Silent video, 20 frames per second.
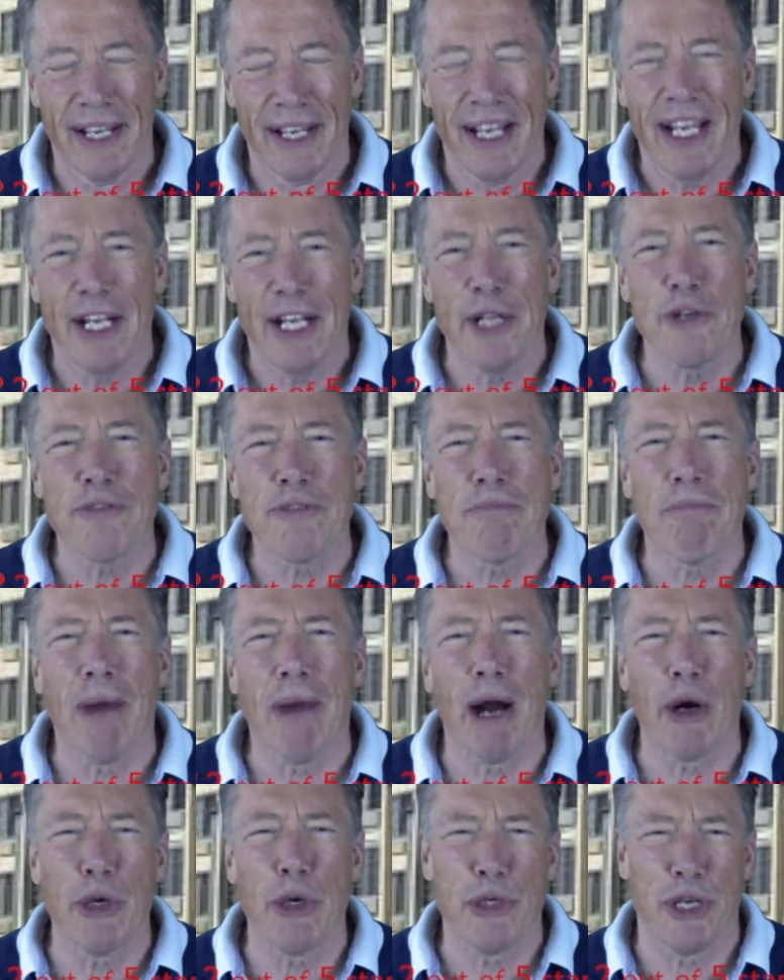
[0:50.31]
It is
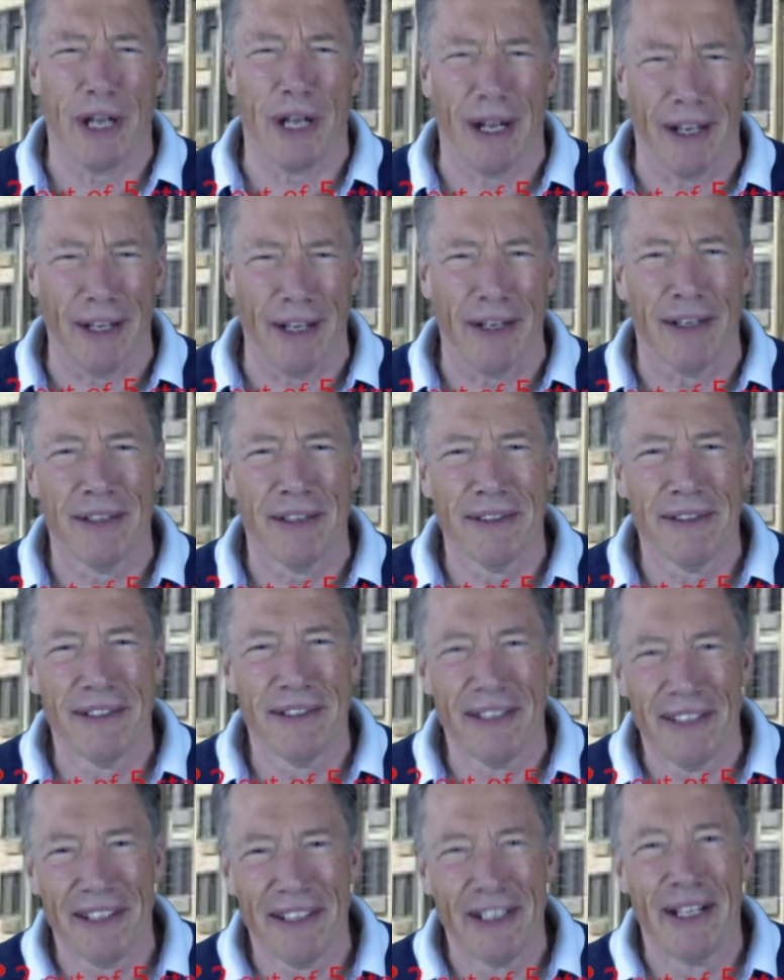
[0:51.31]
marginally
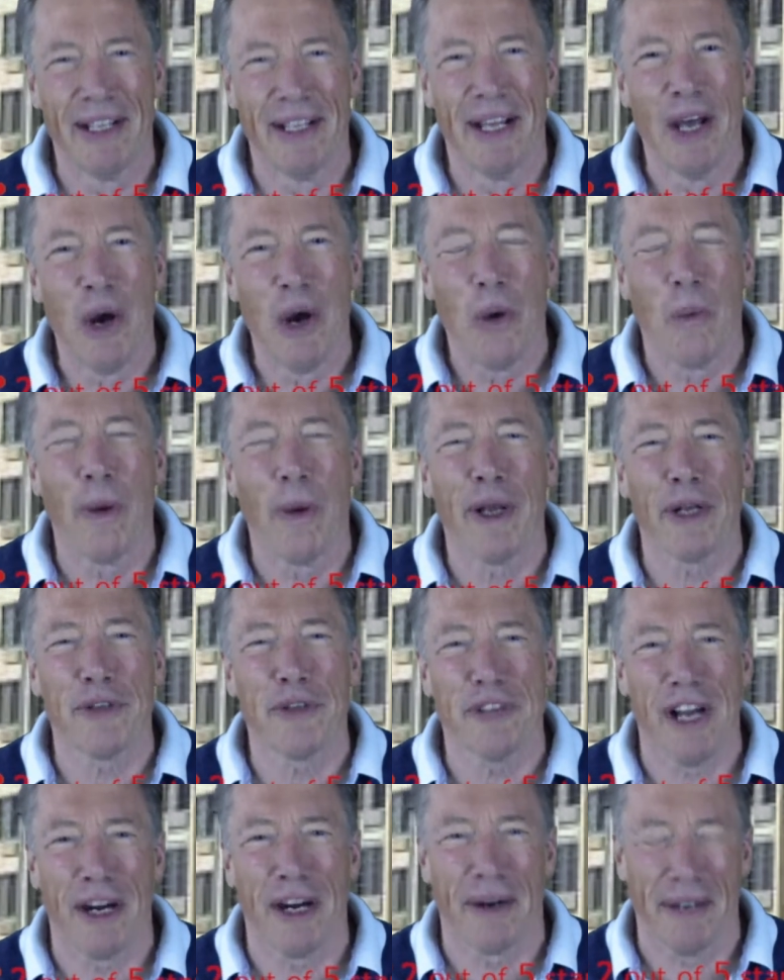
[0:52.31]

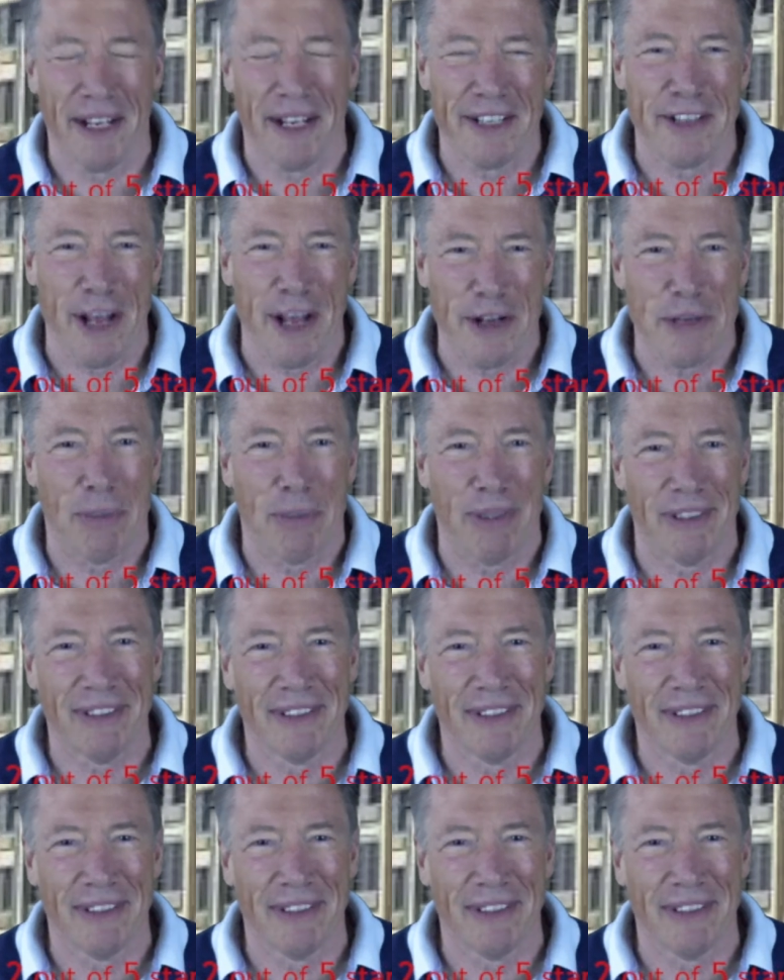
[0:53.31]
wheelchair accessible.